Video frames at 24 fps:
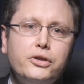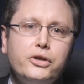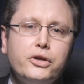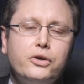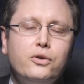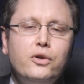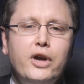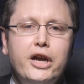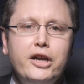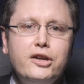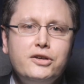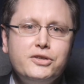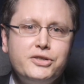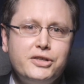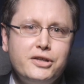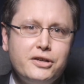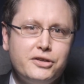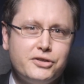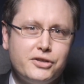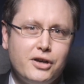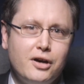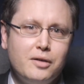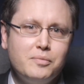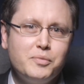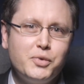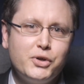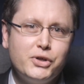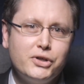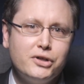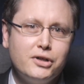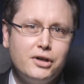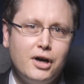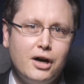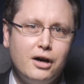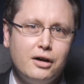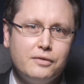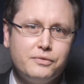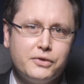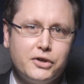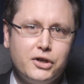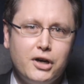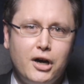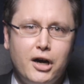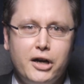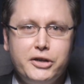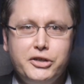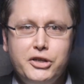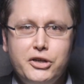The greatest example of
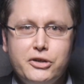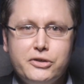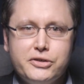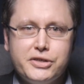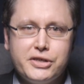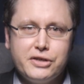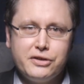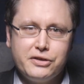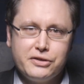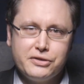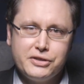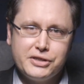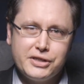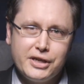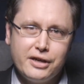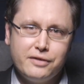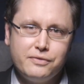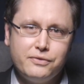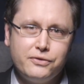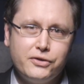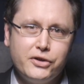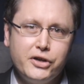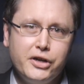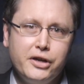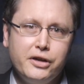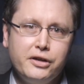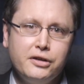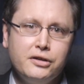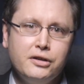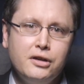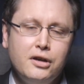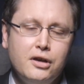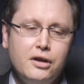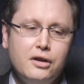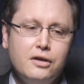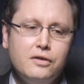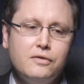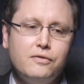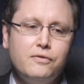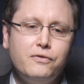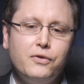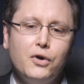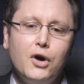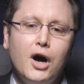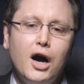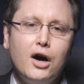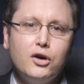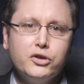God using suffering
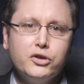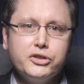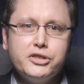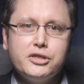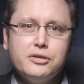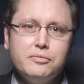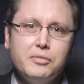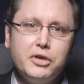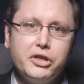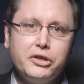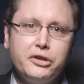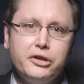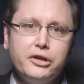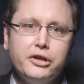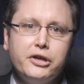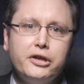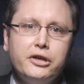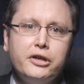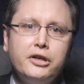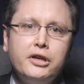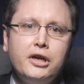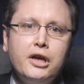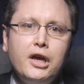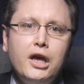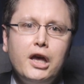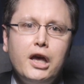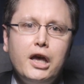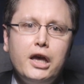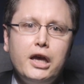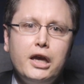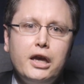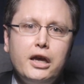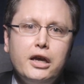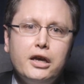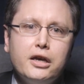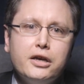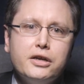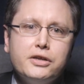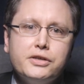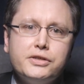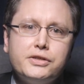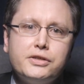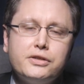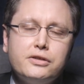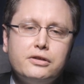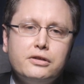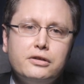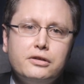for ultimate good
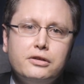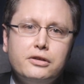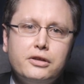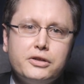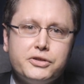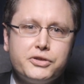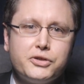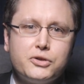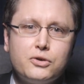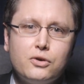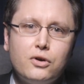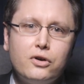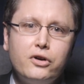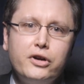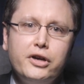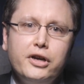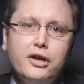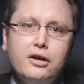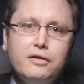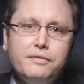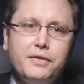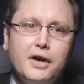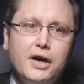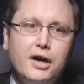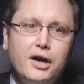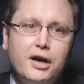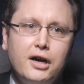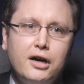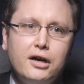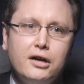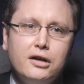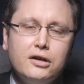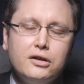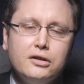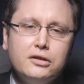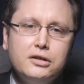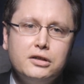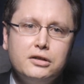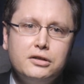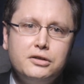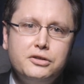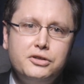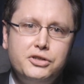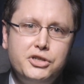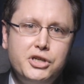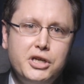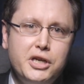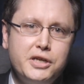is the story of how
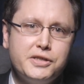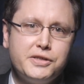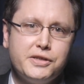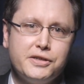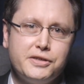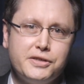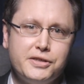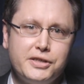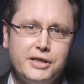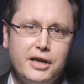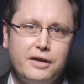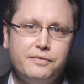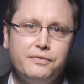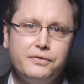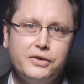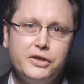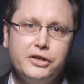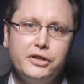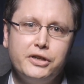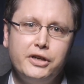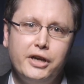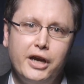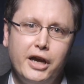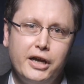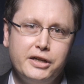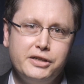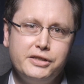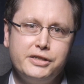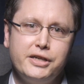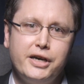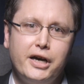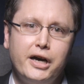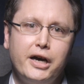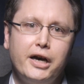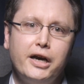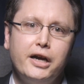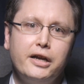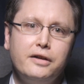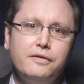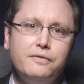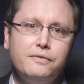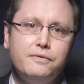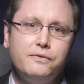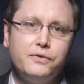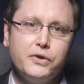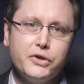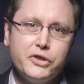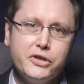Jesus suffered and died
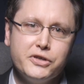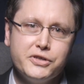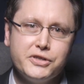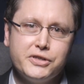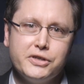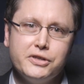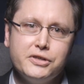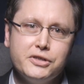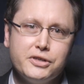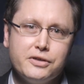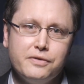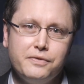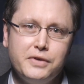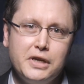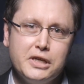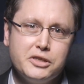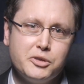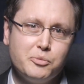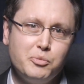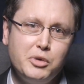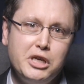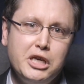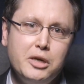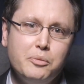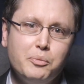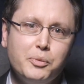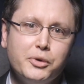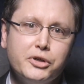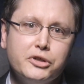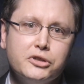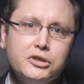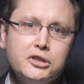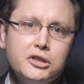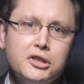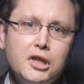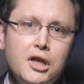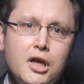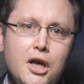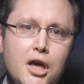for the sins of His people.